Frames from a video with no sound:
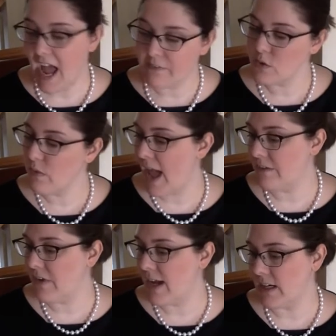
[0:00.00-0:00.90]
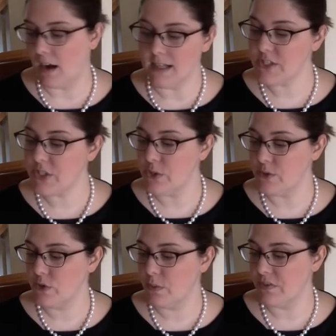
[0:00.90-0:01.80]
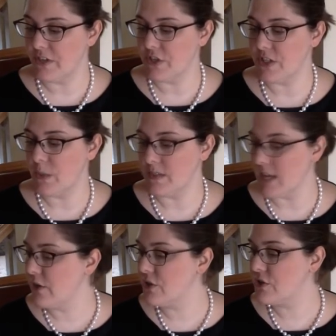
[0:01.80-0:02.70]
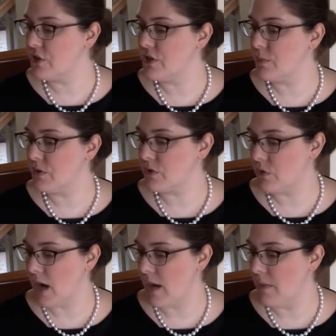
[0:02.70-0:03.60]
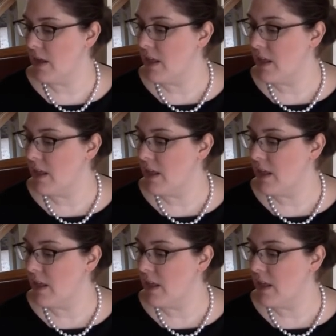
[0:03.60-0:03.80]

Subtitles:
ever ratified a constitutional provision that was understood to prescribe